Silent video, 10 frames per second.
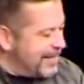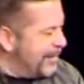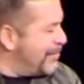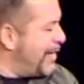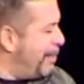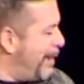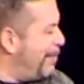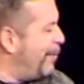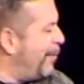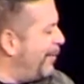You see
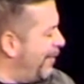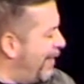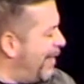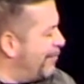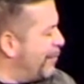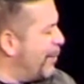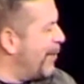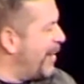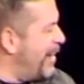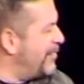people uh, from
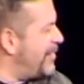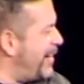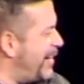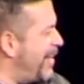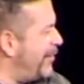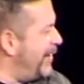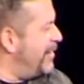Hurricane Sandy out on the